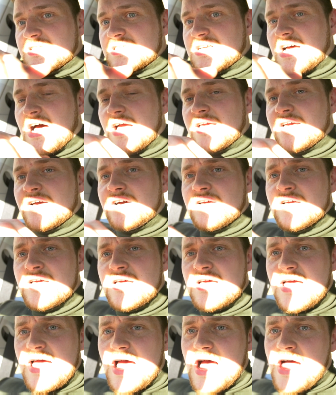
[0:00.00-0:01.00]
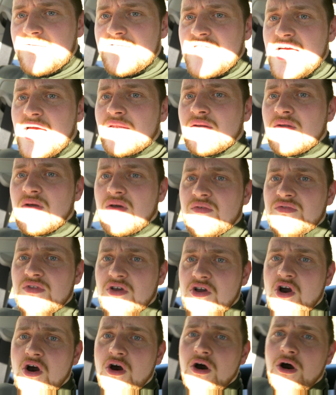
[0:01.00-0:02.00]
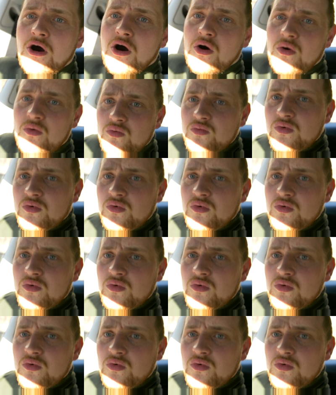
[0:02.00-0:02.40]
the tyre. And then the car,